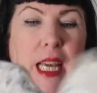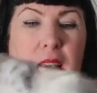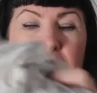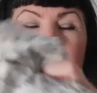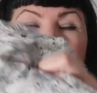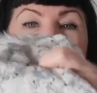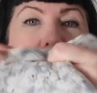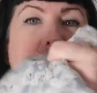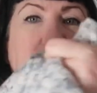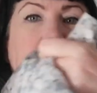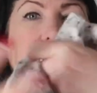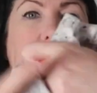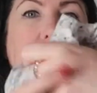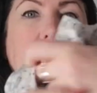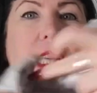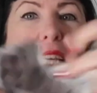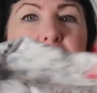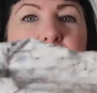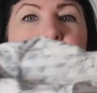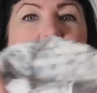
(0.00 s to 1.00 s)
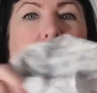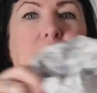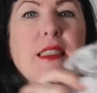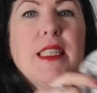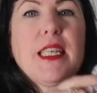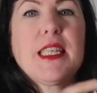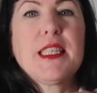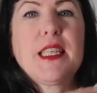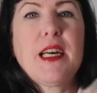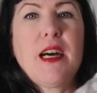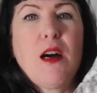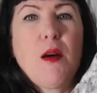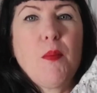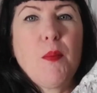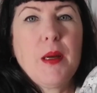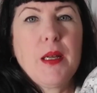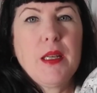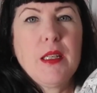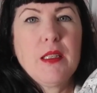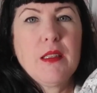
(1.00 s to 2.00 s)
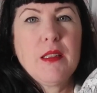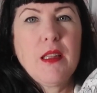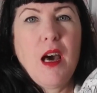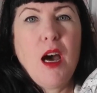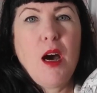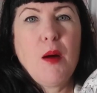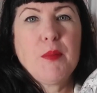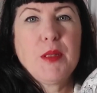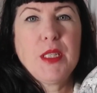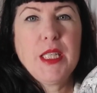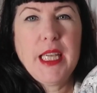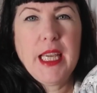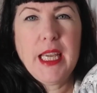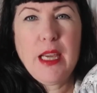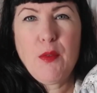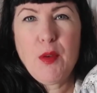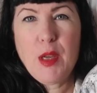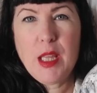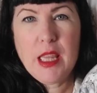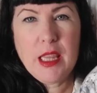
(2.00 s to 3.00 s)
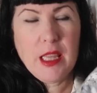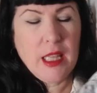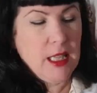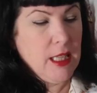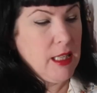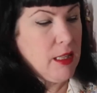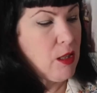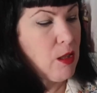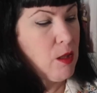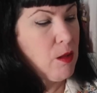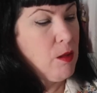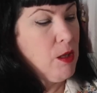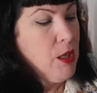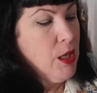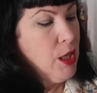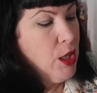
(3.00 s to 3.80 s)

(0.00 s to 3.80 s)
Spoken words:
and then it does up to here with little